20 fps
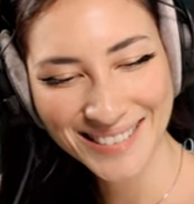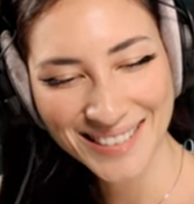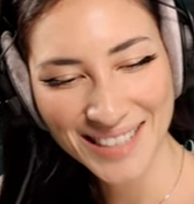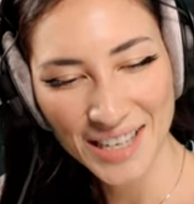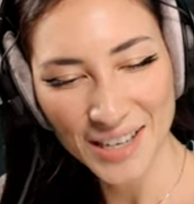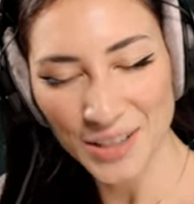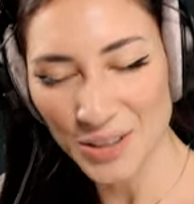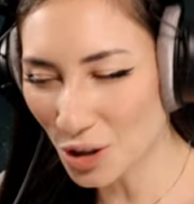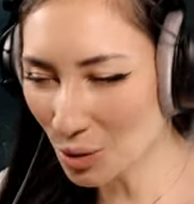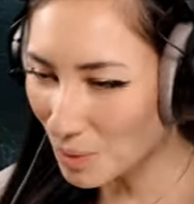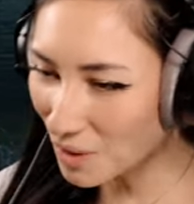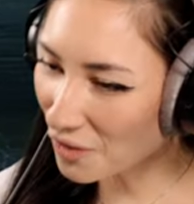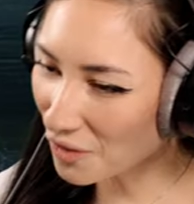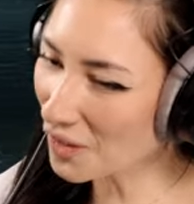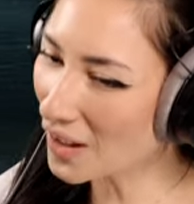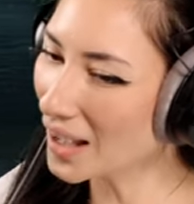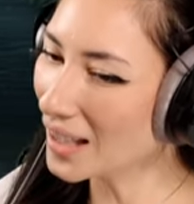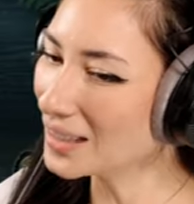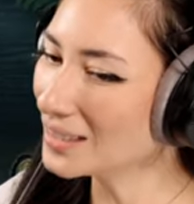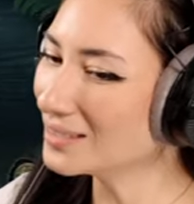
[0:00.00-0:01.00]
You'll be
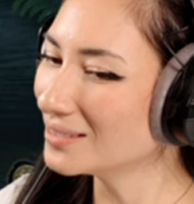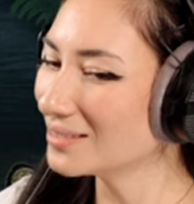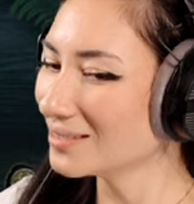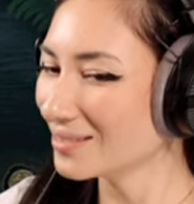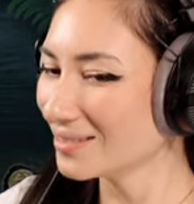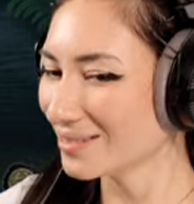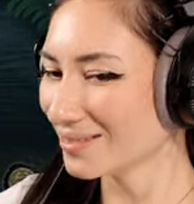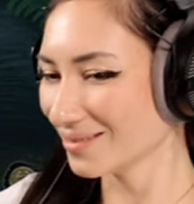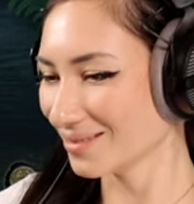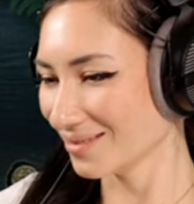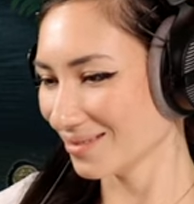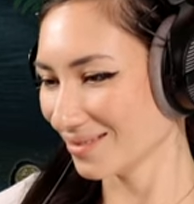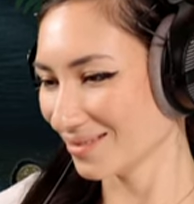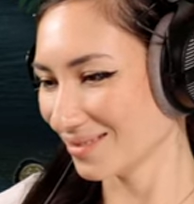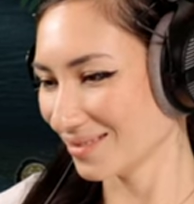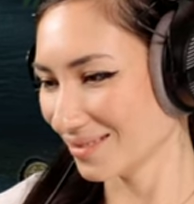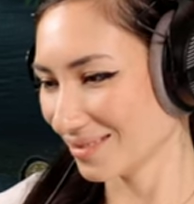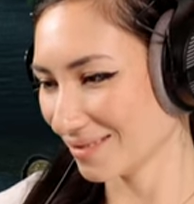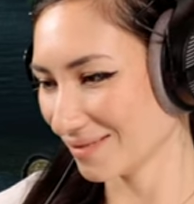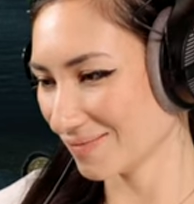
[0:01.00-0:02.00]
fine.
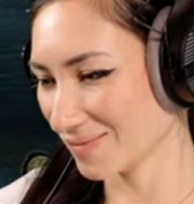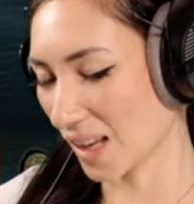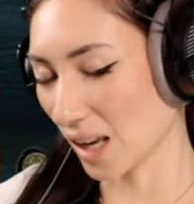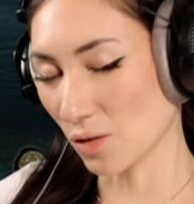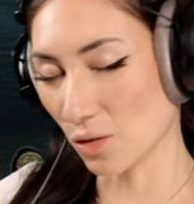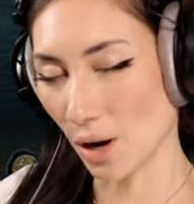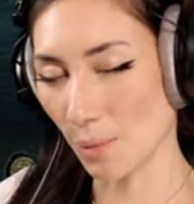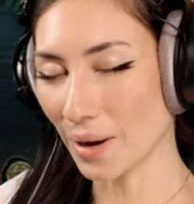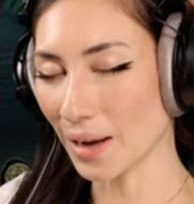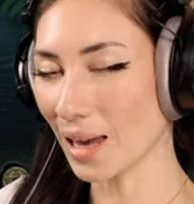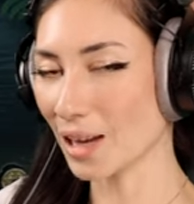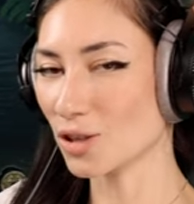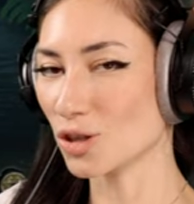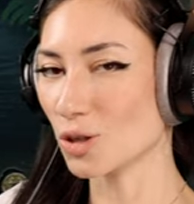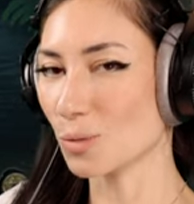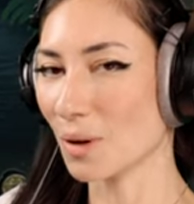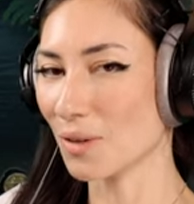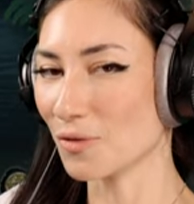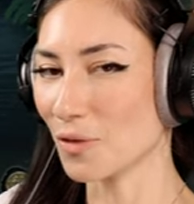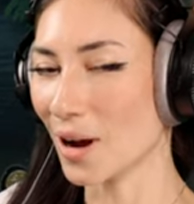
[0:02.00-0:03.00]
Hey, right back at you,
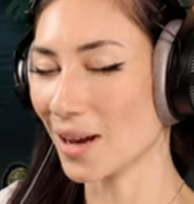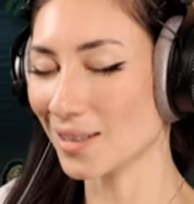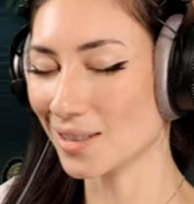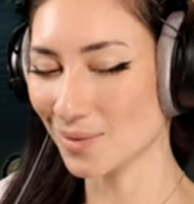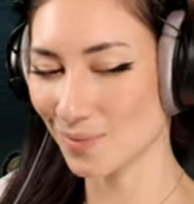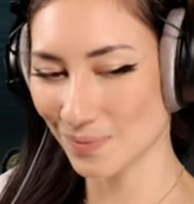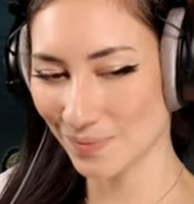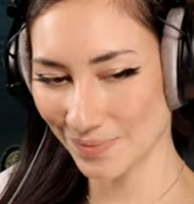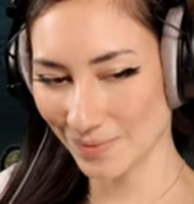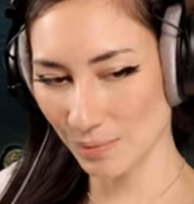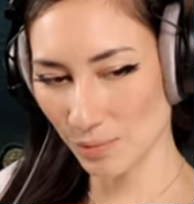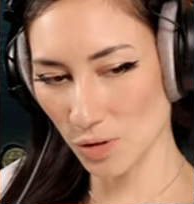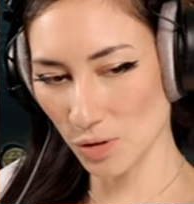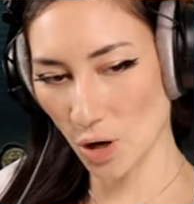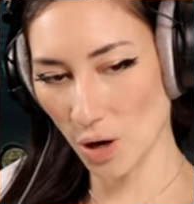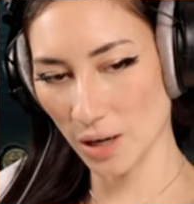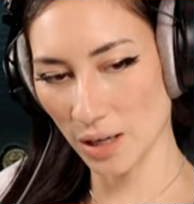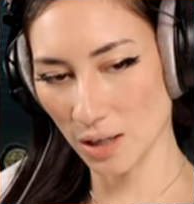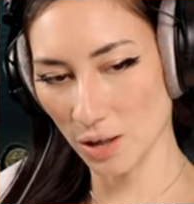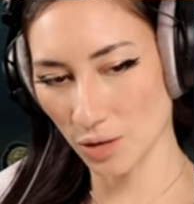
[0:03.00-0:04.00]
my friend. I'm
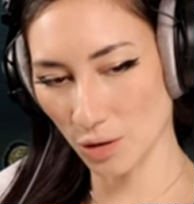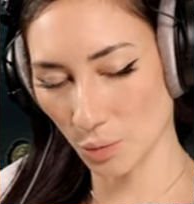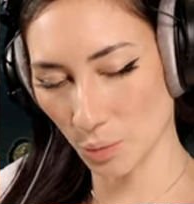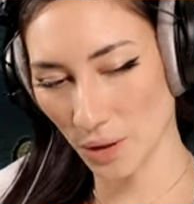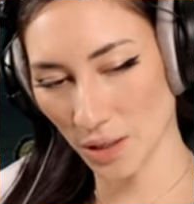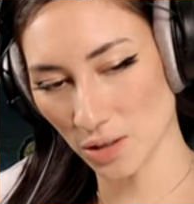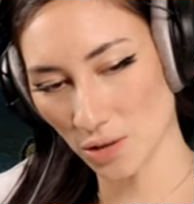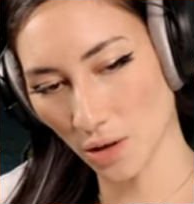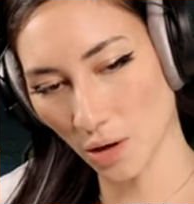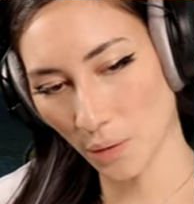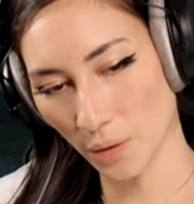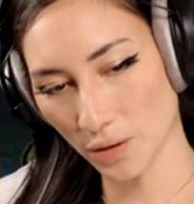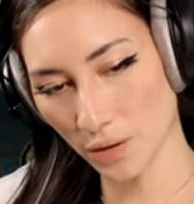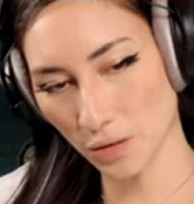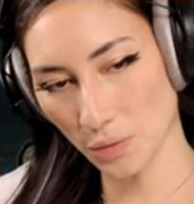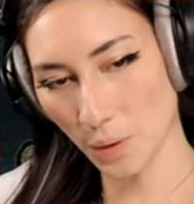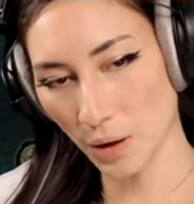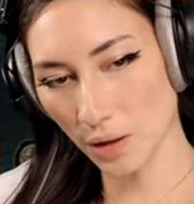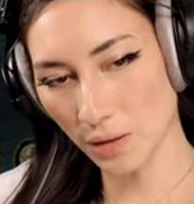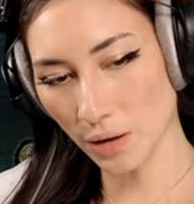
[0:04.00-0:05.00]
sorry to hear your week's not going too
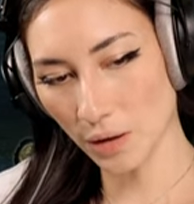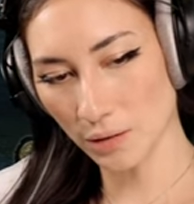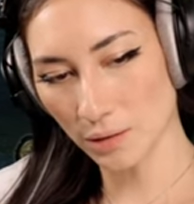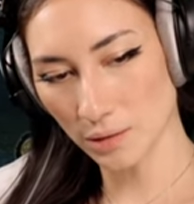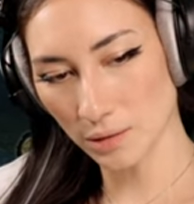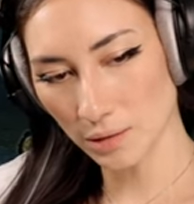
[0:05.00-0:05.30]
well though.